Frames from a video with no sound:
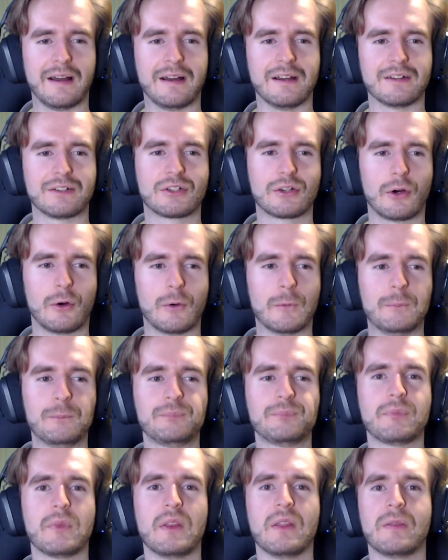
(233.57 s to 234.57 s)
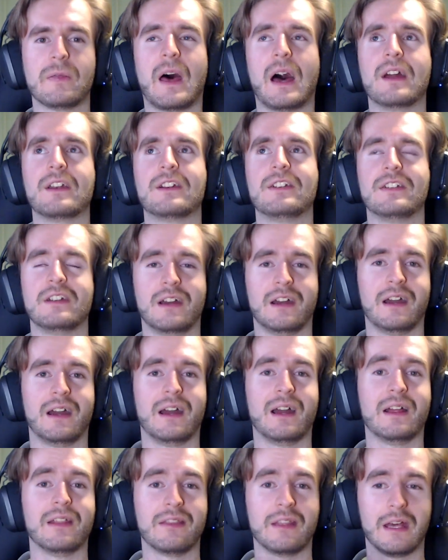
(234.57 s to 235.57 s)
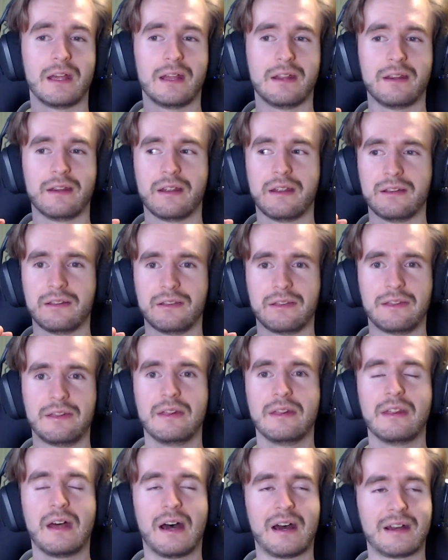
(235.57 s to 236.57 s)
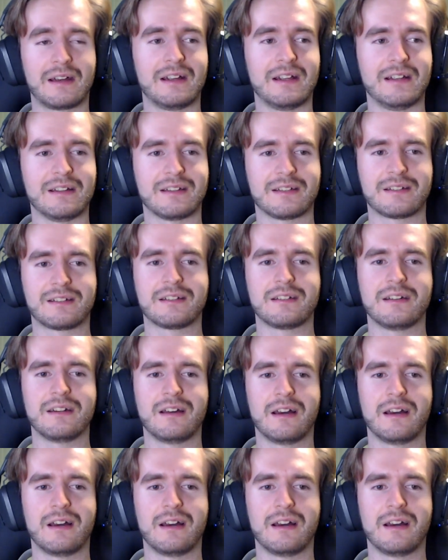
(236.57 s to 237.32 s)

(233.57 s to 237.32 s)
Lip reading: So that that is